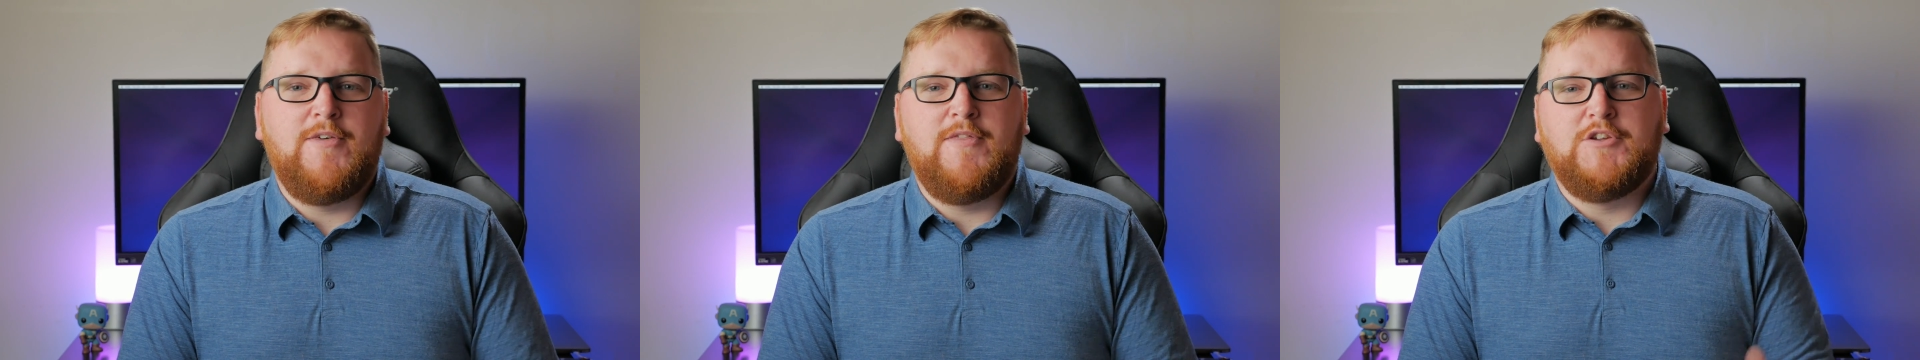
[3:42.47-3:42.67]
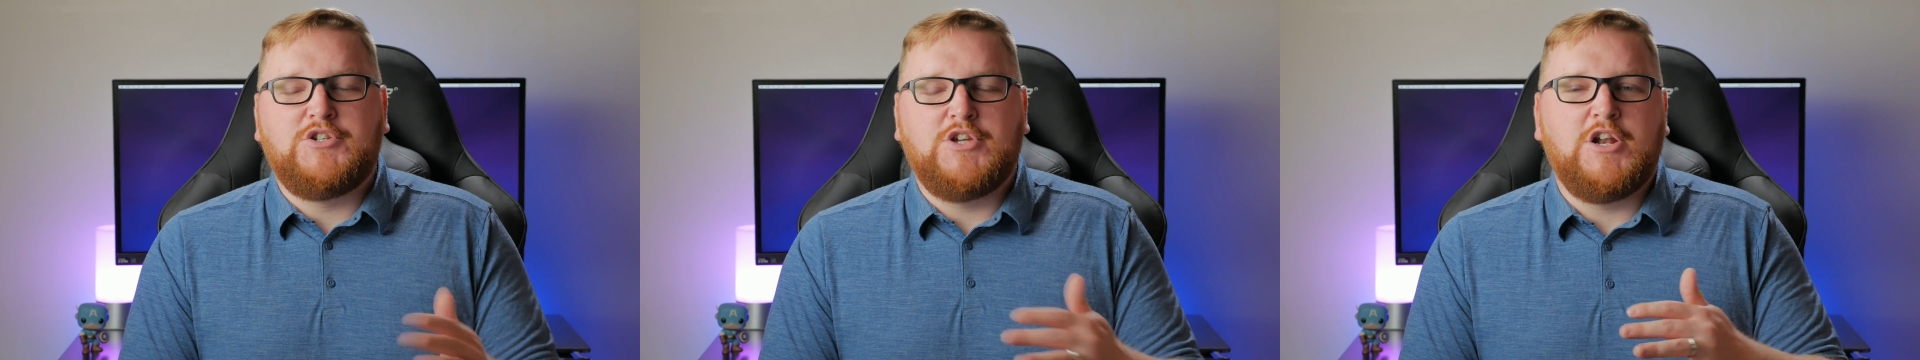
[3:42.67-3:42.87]
then
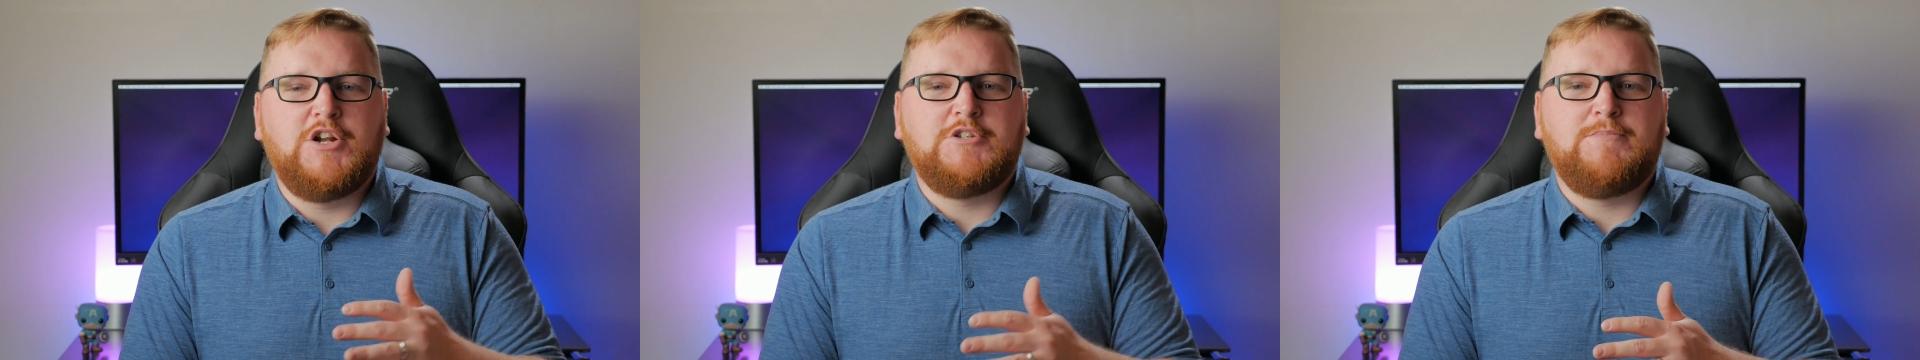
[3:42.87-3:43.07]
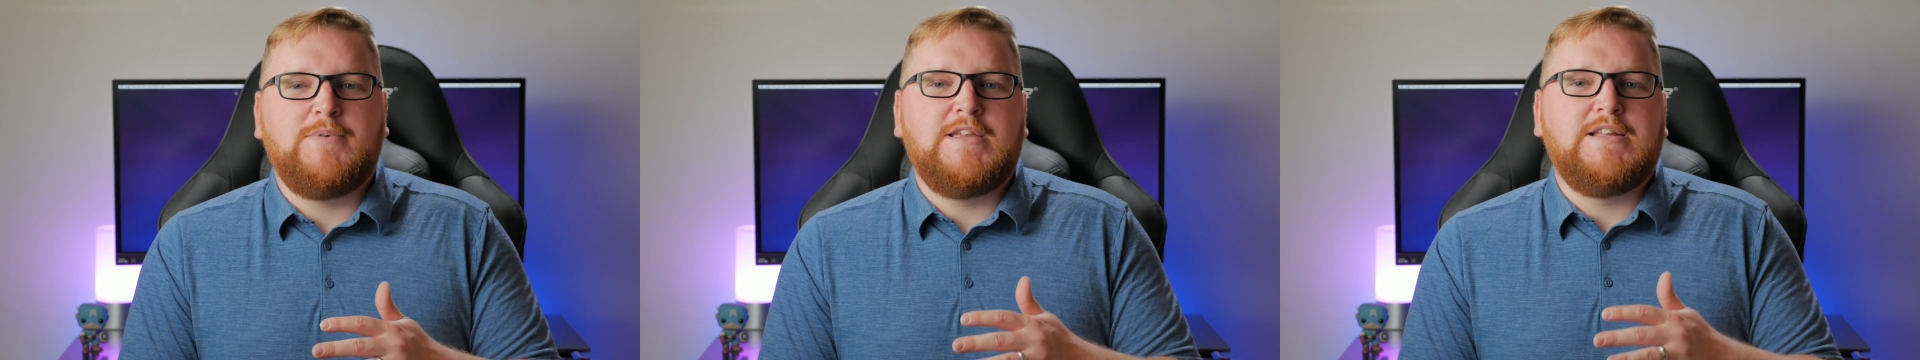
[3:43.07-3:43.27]
the shutter
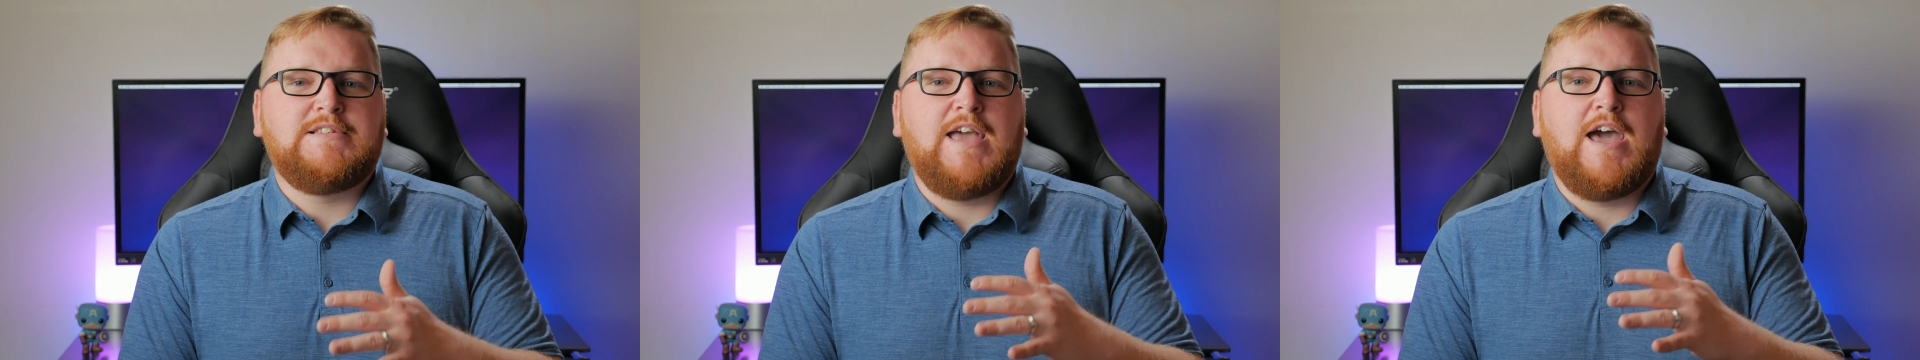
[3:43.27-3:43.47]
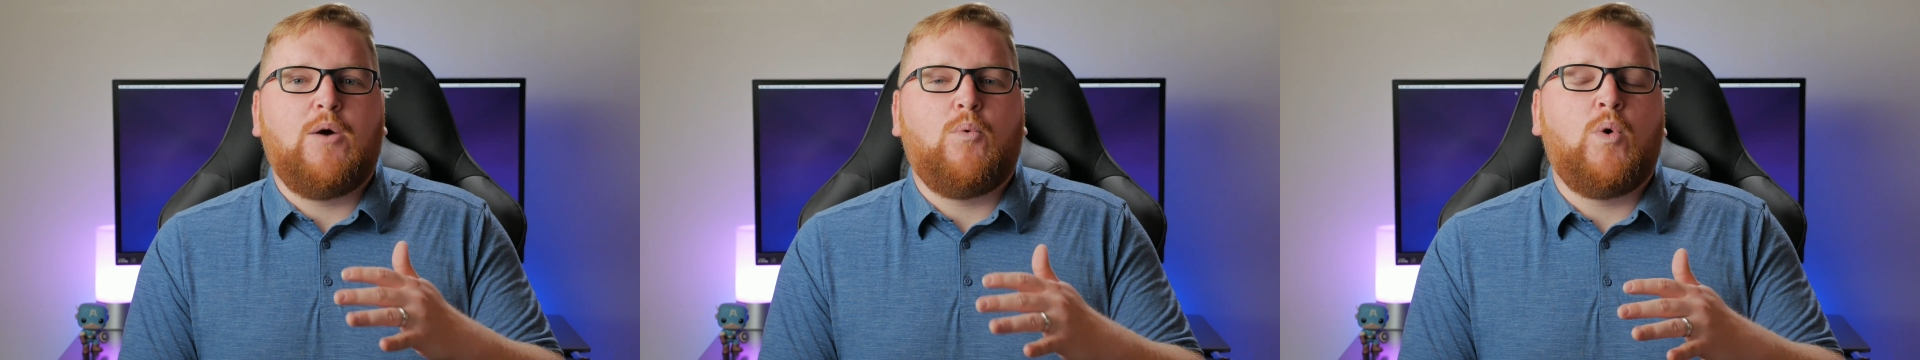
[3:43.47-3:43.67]
speed's
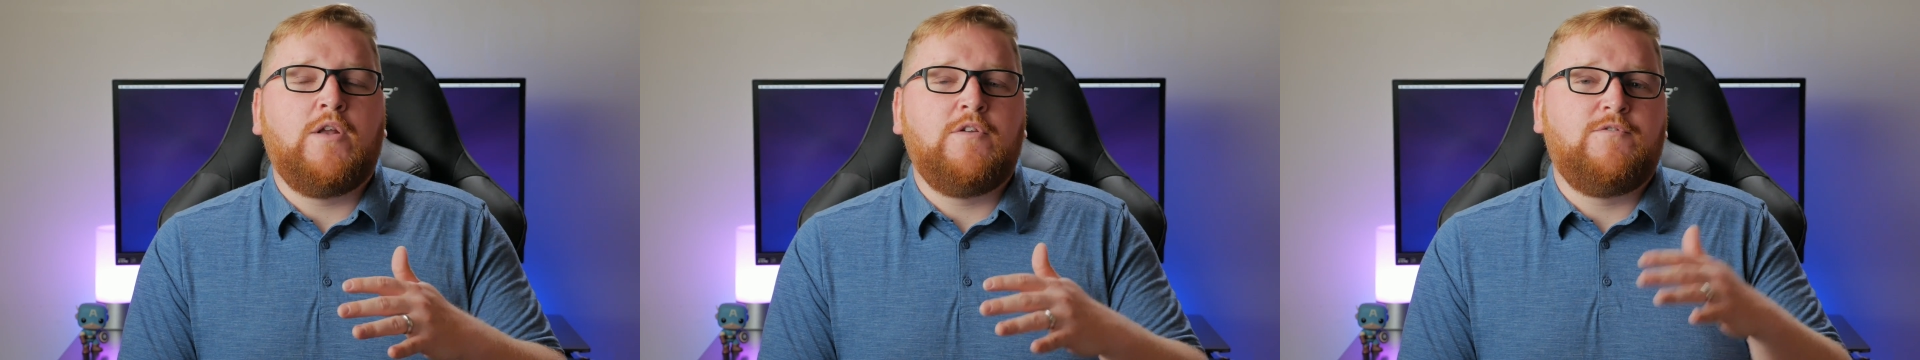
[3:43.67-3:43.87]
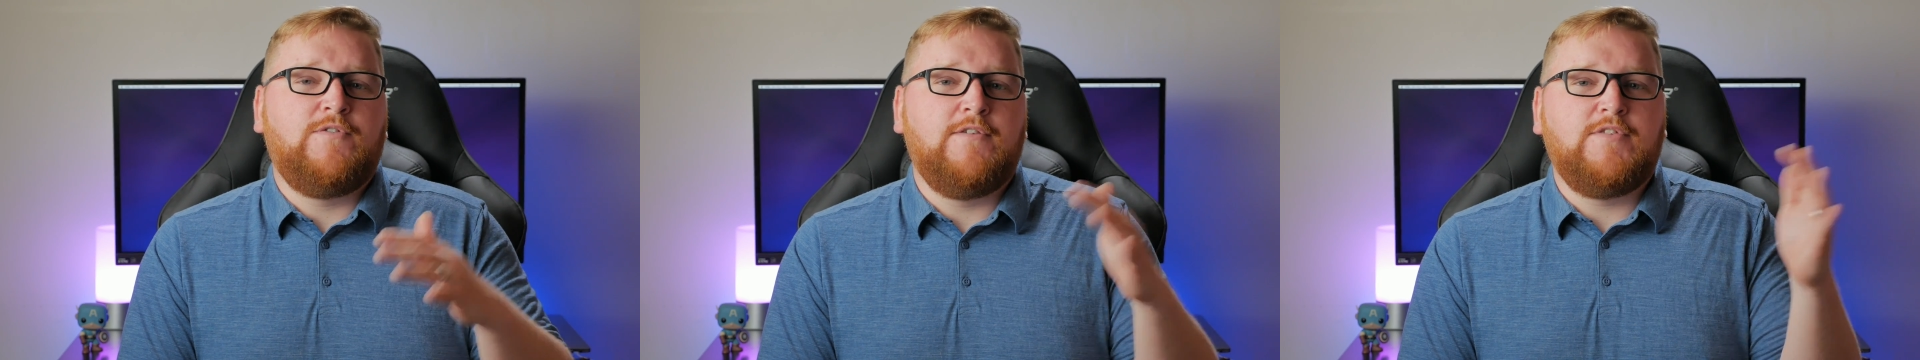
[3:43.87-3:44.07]
at
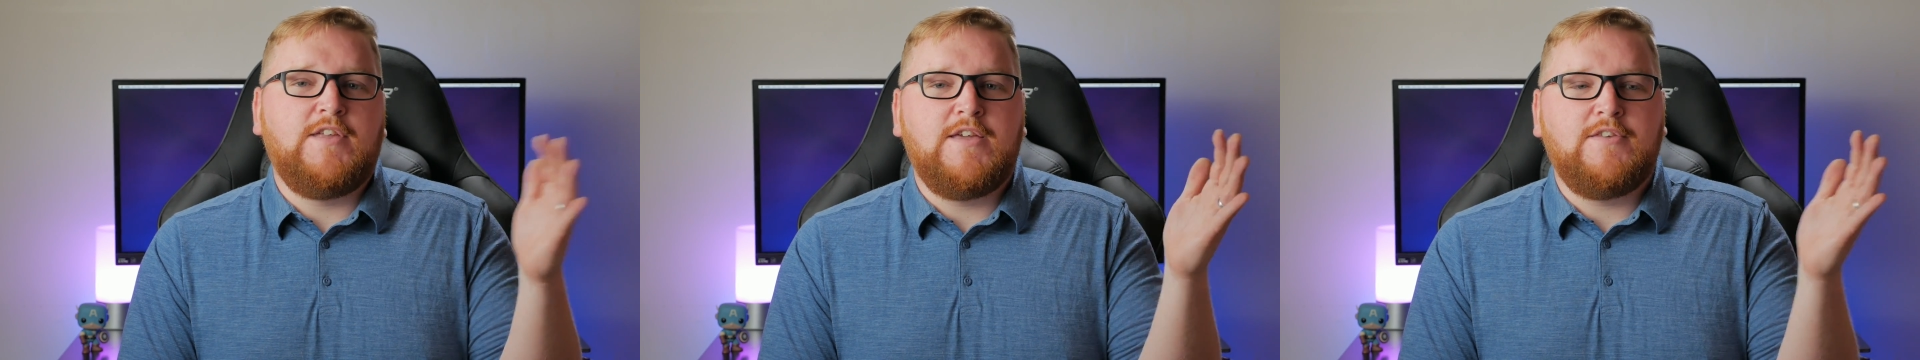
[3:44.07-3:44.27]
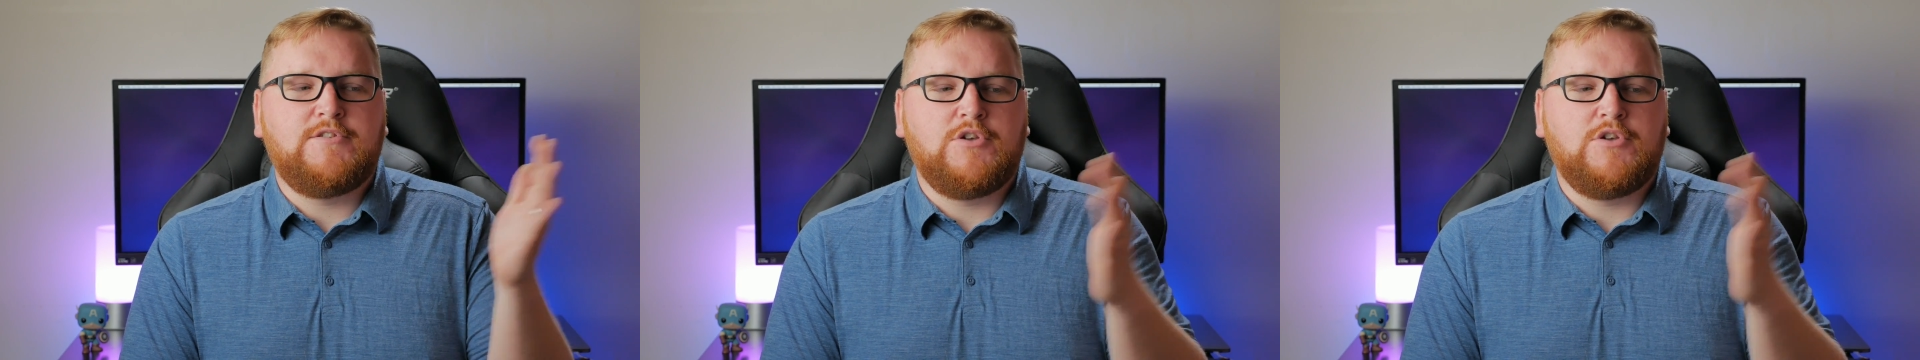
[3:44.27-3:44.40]
1/50th.